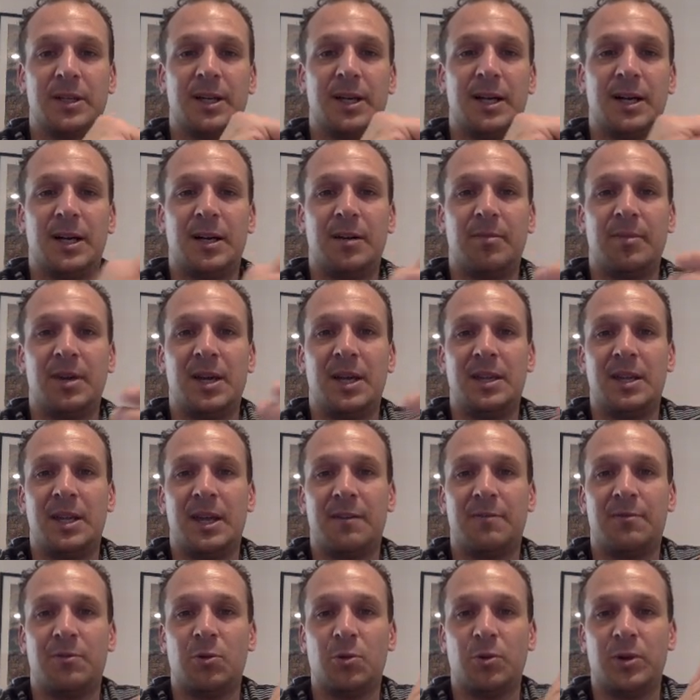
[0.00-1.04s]
and
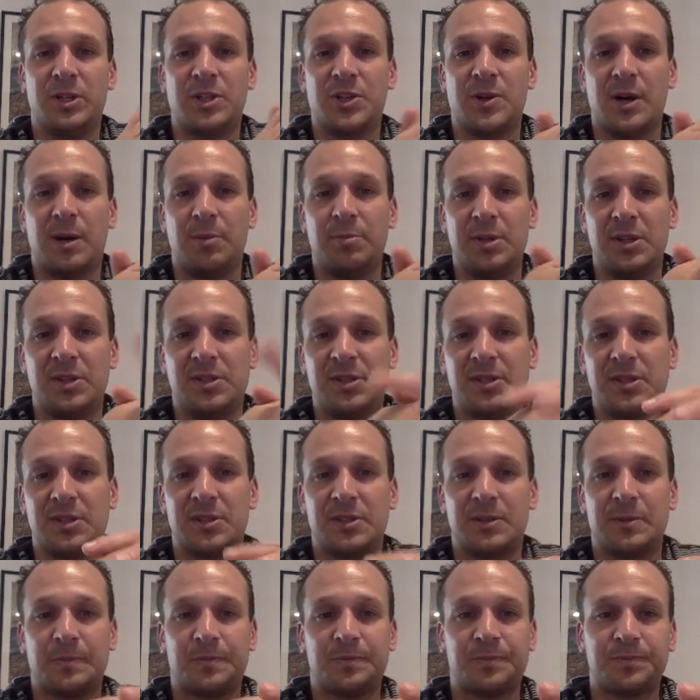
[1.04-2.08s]
therefore into our
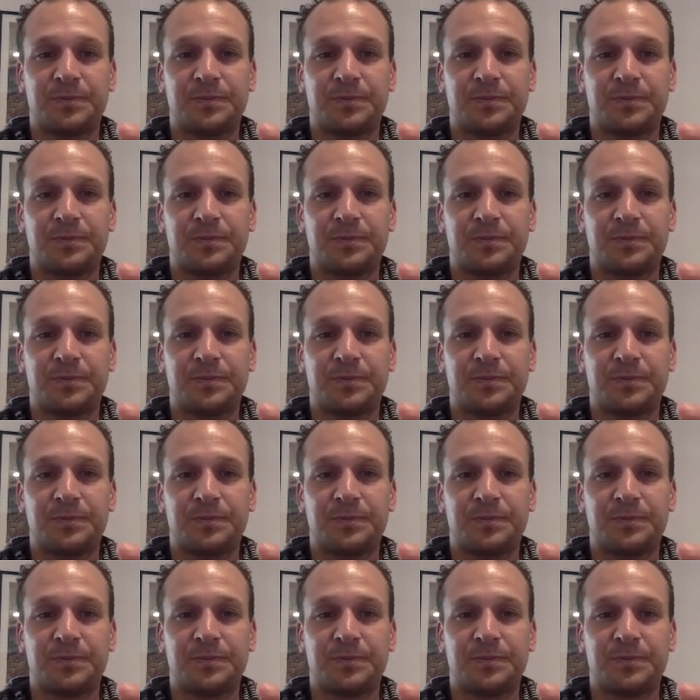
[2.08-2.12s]
business.